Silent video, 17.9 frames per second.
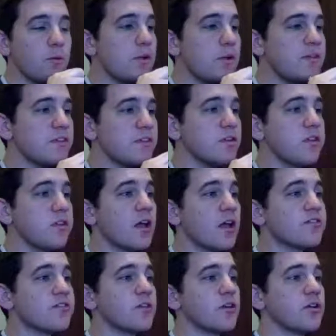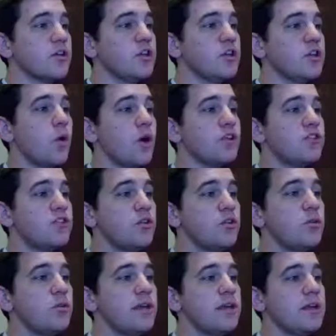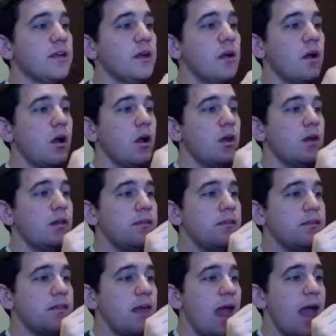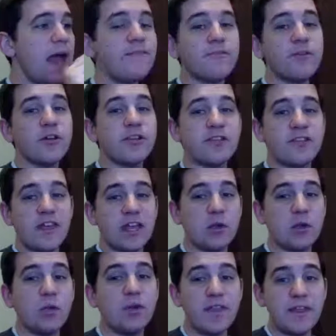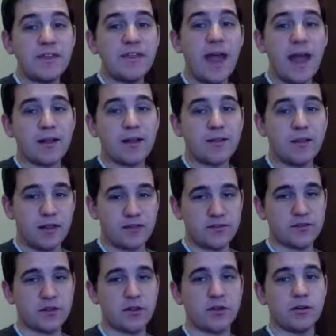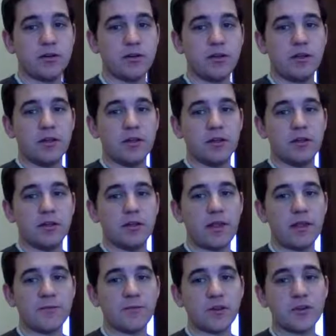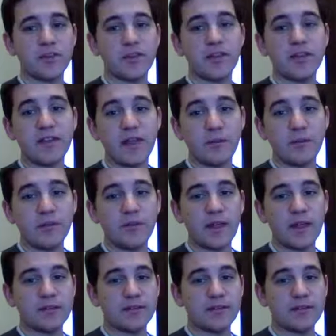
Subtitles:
with the cluster, you are doing everything within that cluster. Like for instance, the example, like